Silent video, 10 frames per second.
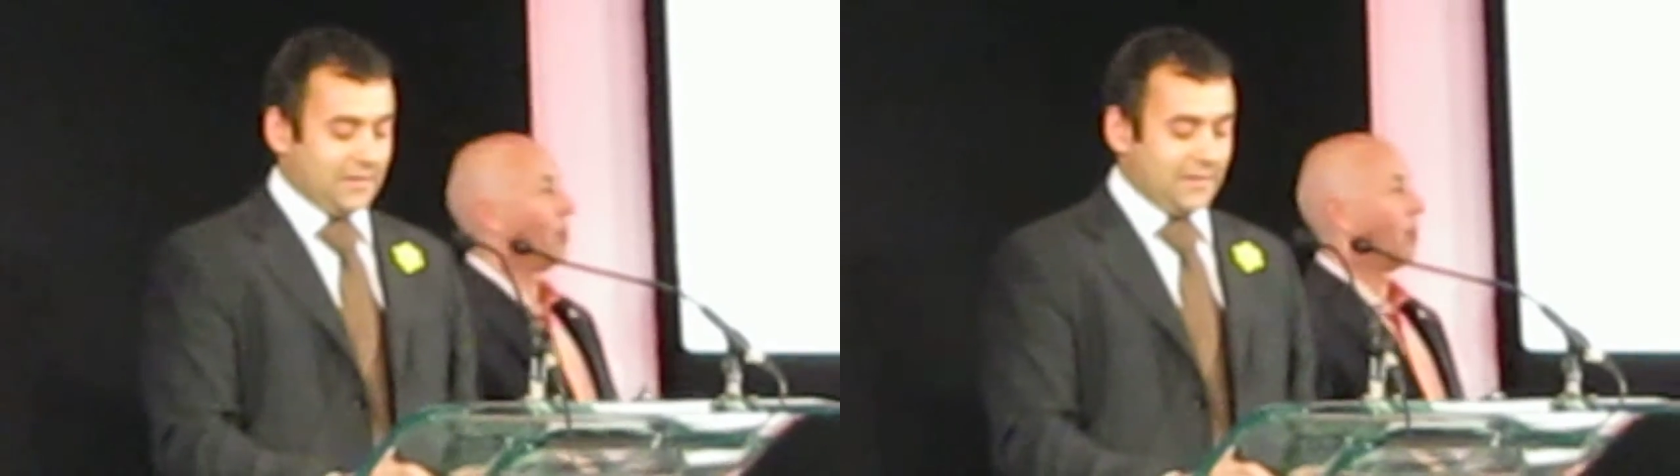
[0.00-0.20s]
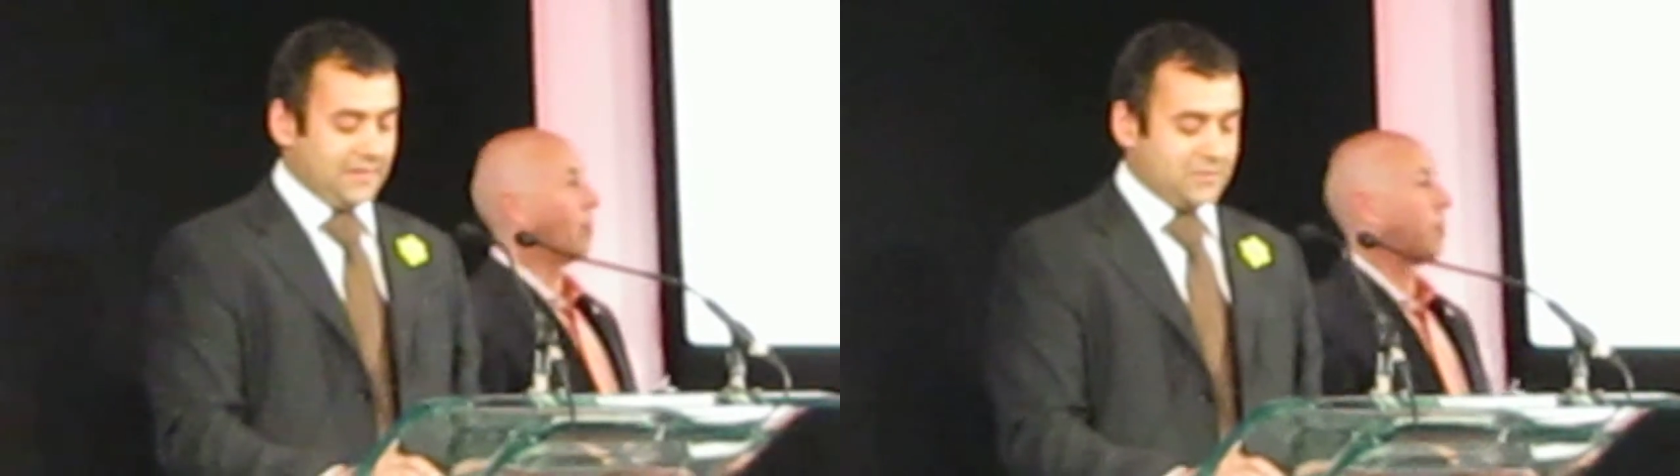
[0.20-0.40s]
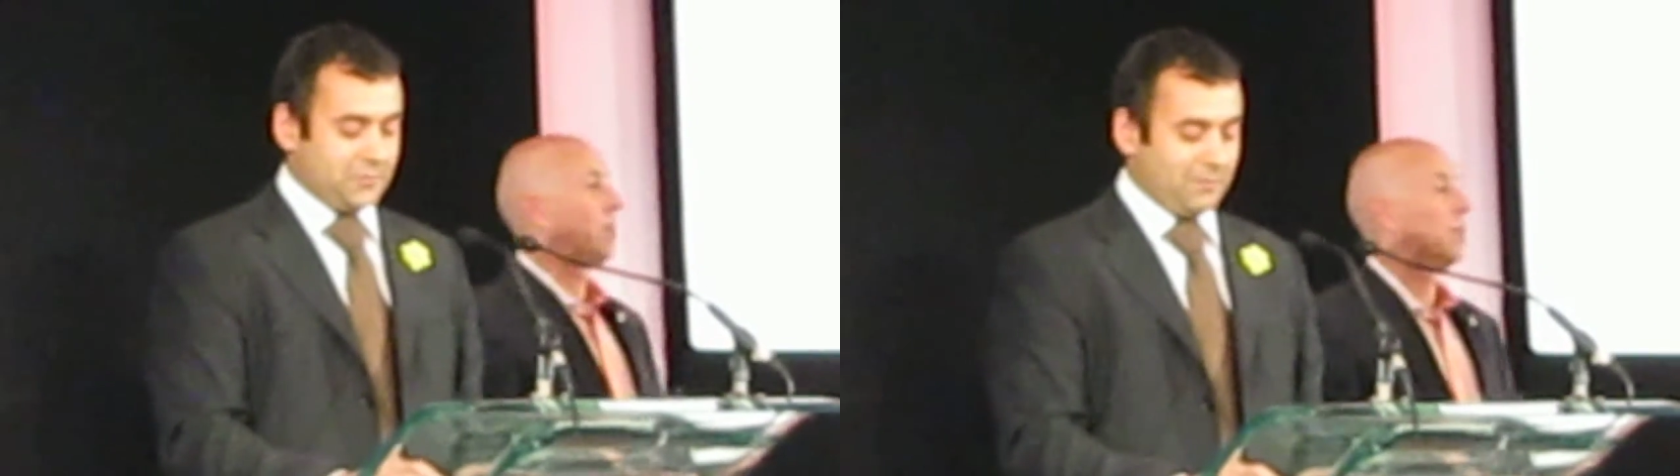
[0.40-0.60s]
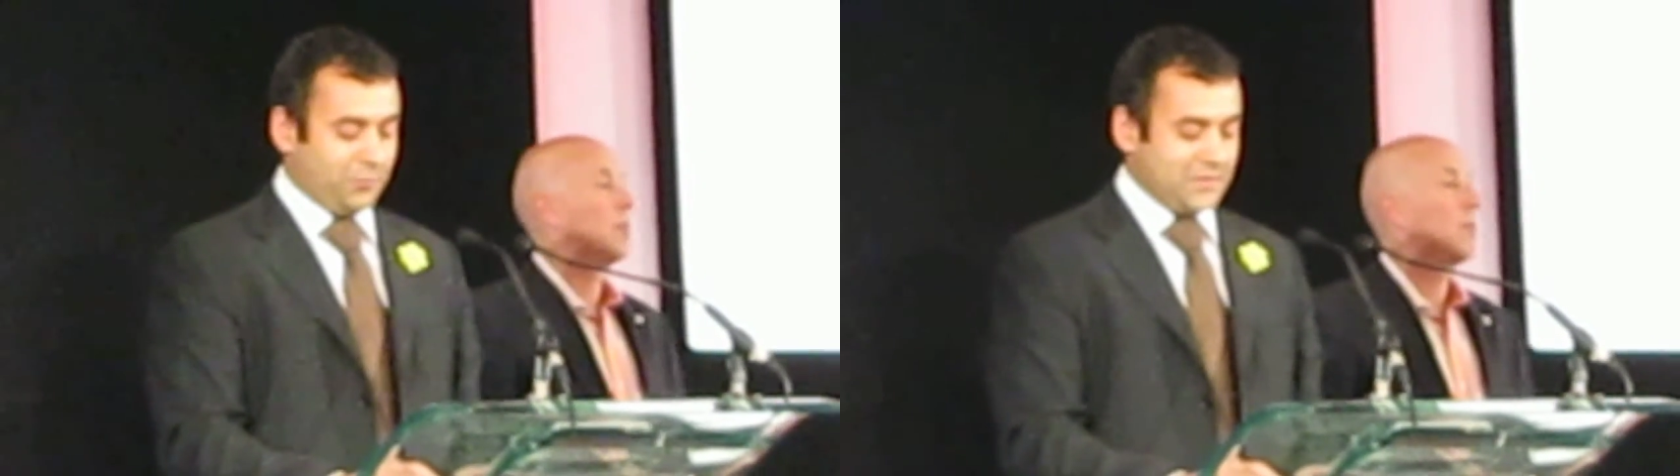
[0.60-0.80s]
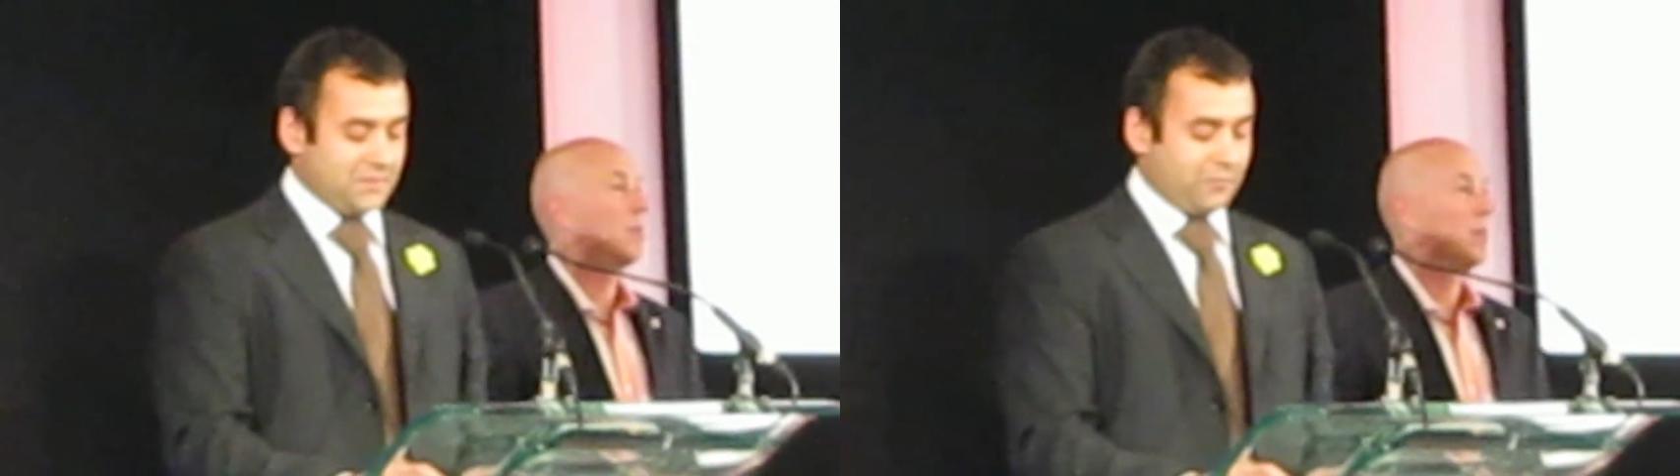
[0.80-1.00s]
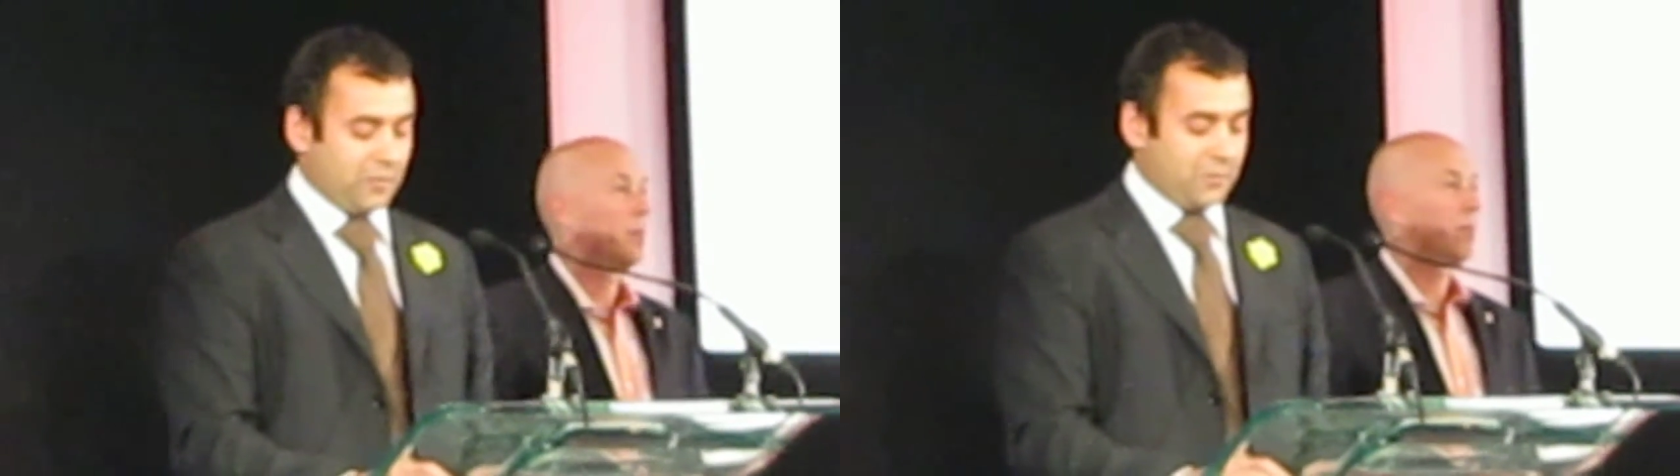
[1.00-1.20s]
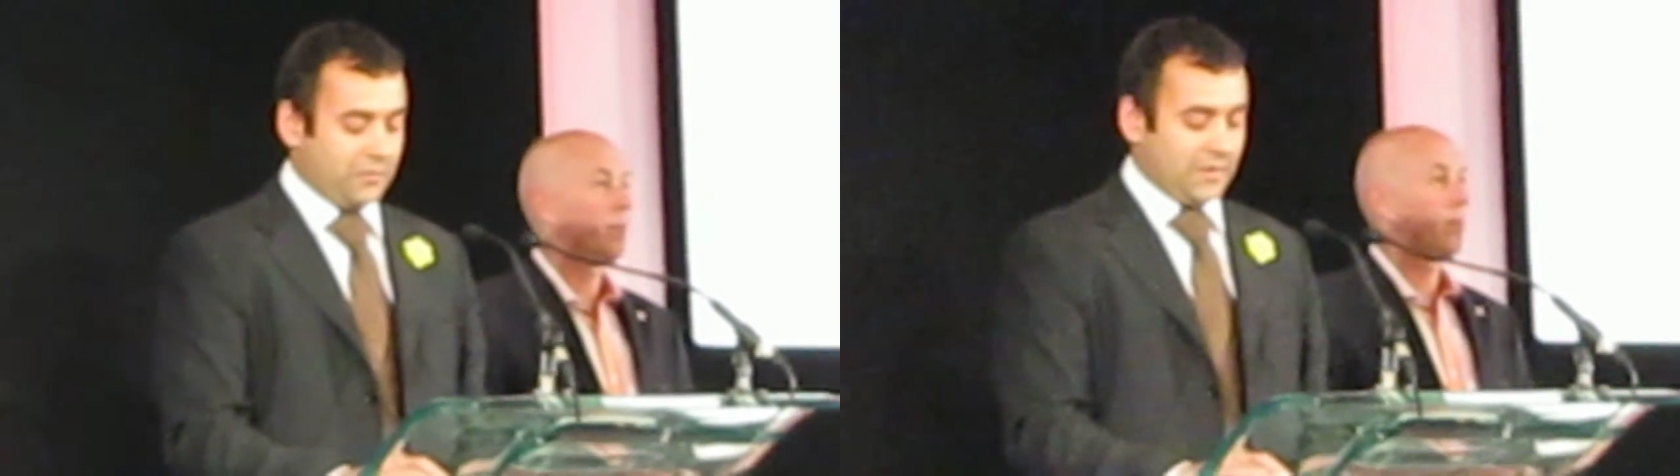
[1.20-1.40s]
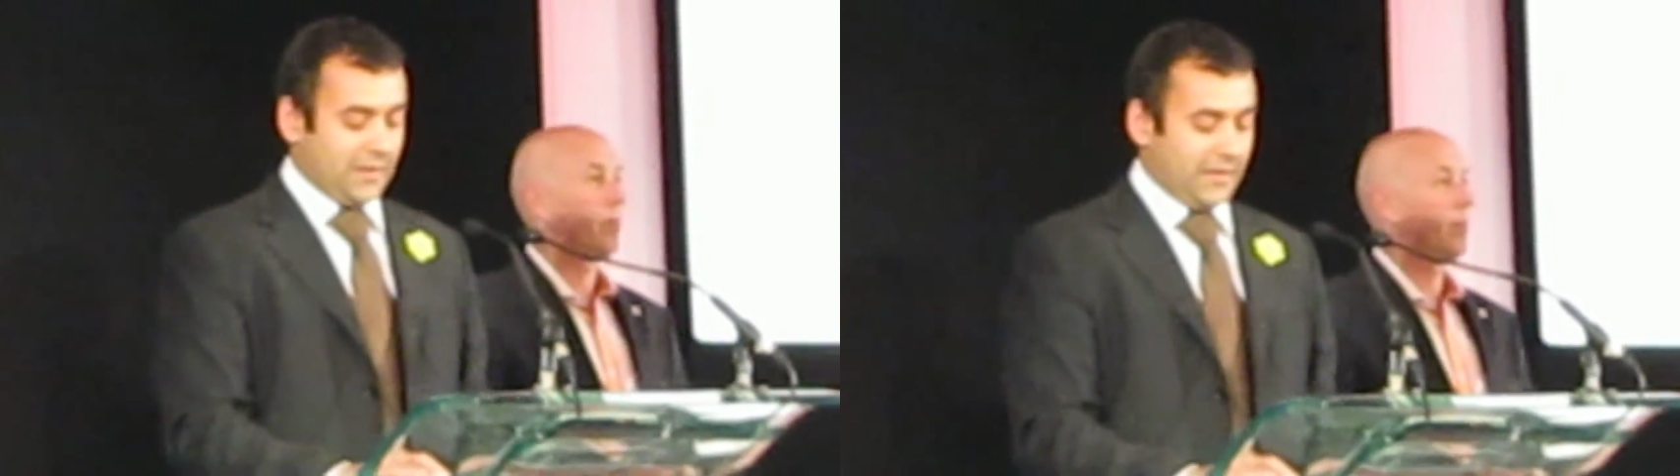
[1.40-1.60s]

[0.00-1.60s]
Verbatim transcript: leading to an impressive growth